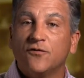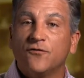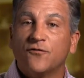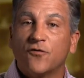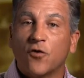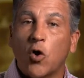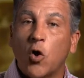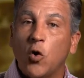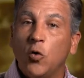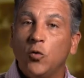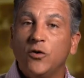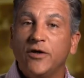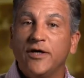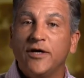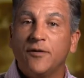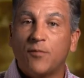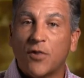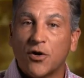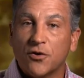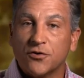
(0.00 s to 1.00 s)
for only
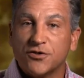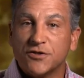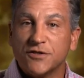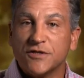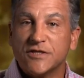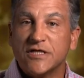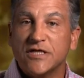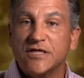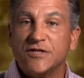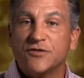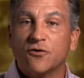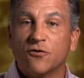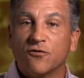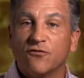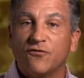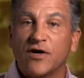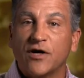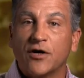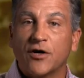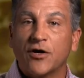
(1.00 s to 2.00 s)
emergencies or
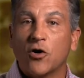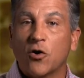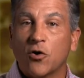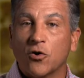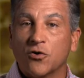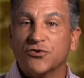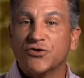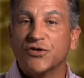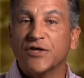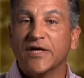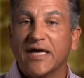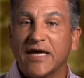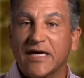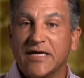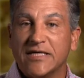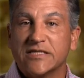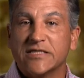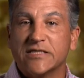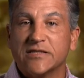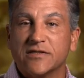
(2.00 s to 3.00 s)
very urgent
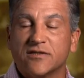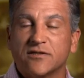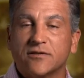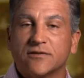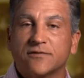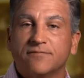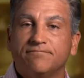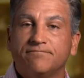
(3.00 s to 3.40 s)
cases.